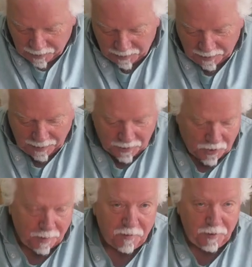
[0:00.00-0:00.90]
uh,
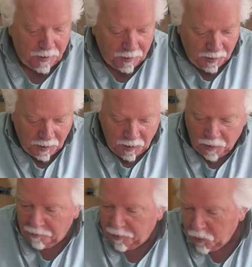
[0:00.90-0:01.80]
except for
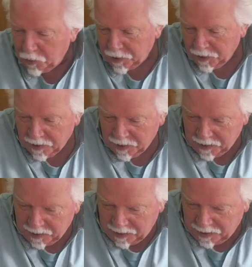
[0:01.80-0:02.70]
fruit.
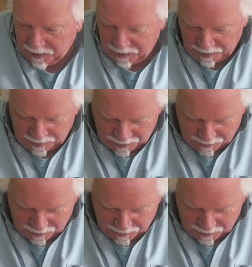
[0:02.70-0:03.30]
And